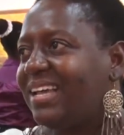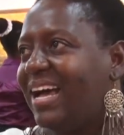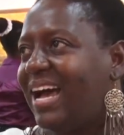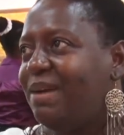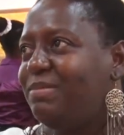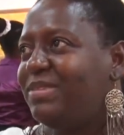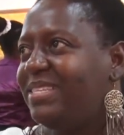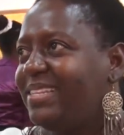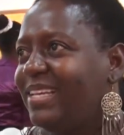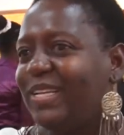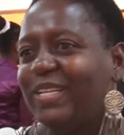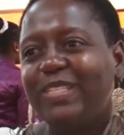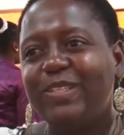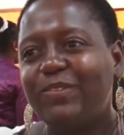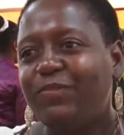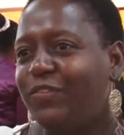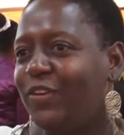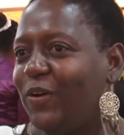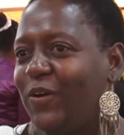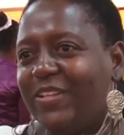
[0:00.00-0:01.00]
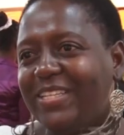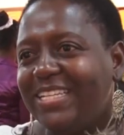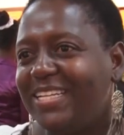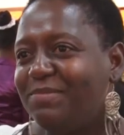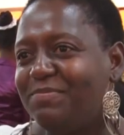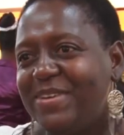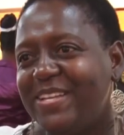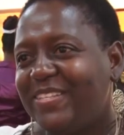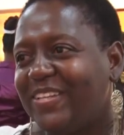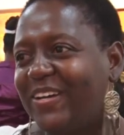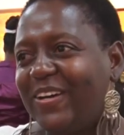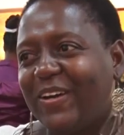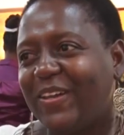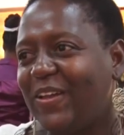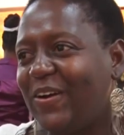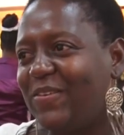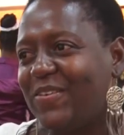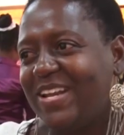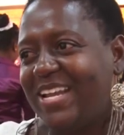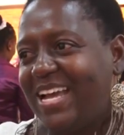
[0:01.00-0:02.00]
I'm still floating a bit on
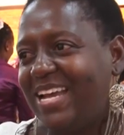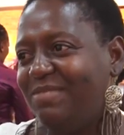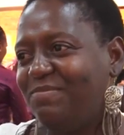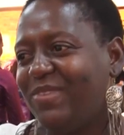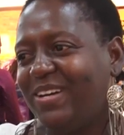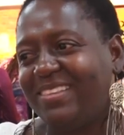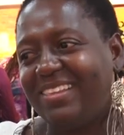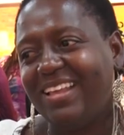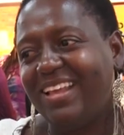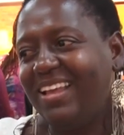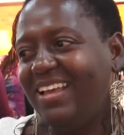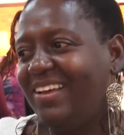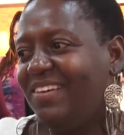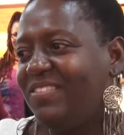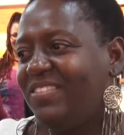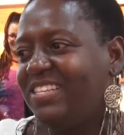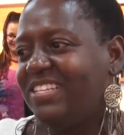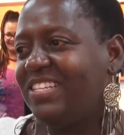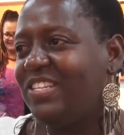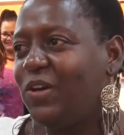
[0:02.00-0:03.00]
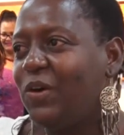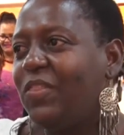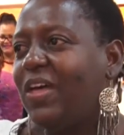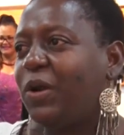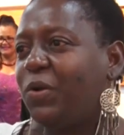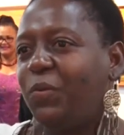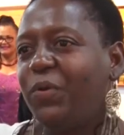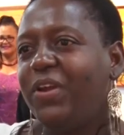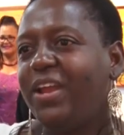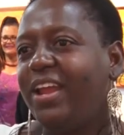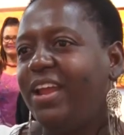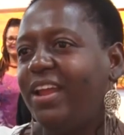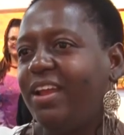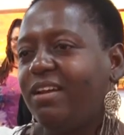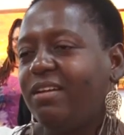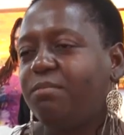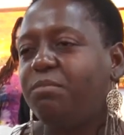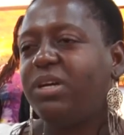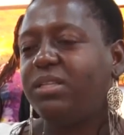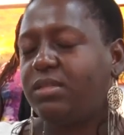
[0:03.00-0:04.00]
cloud nine, but to know that we're
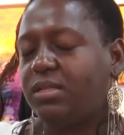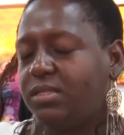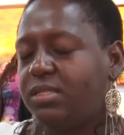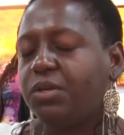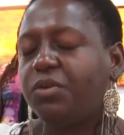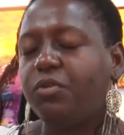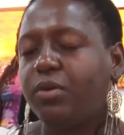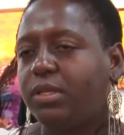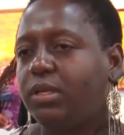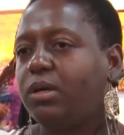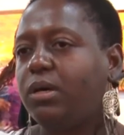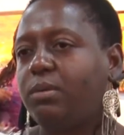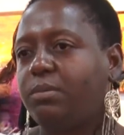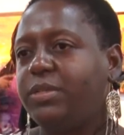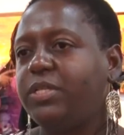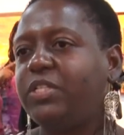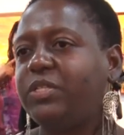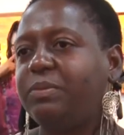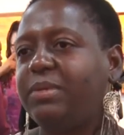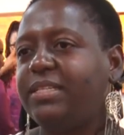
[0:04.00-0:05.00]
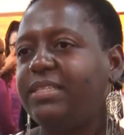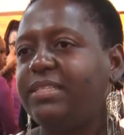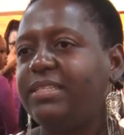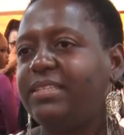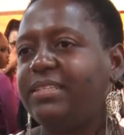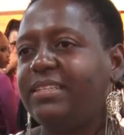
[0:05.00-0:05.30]
here, but it's a great accomplishment.